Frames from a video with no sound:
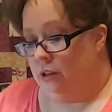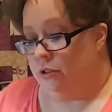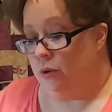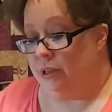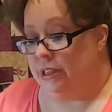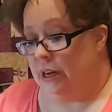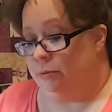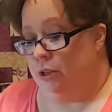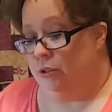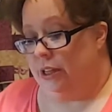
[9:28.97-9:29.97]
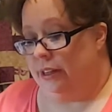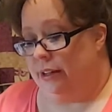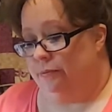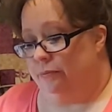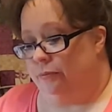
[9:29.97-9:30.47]
So we stopped using
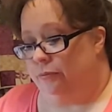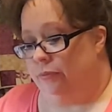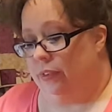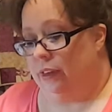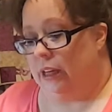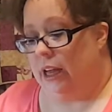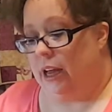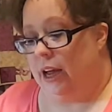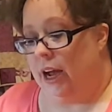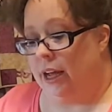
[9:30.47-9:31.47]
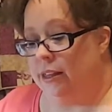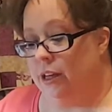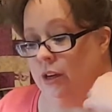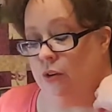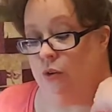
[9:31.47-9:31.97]
them. And
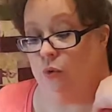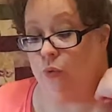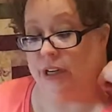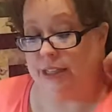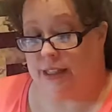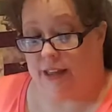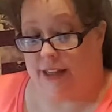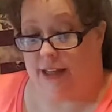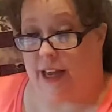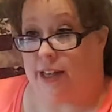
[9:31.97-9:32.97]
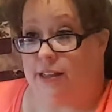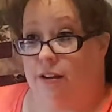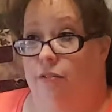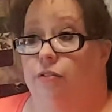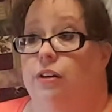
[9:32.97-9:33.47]
then recently, as
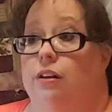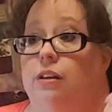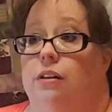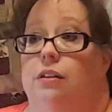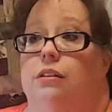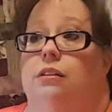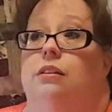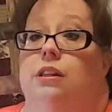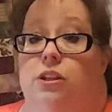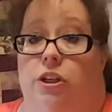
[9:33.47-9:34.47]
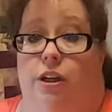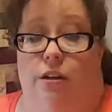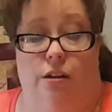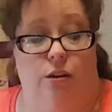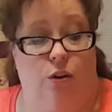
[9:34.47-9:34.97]
of this
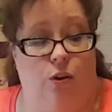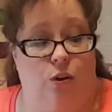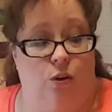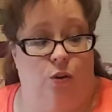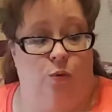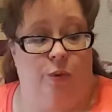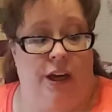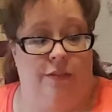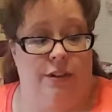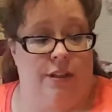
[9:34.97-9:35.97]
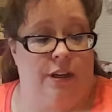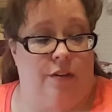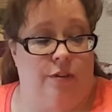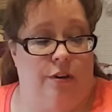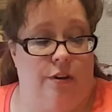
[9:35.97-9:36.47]
year, we have
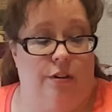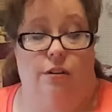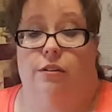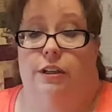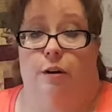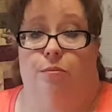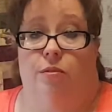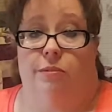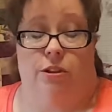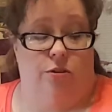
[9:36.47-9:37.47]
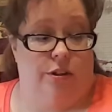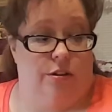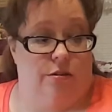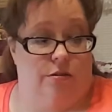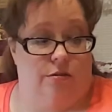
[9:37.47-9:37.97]
discovered Deadbolt Mysteries.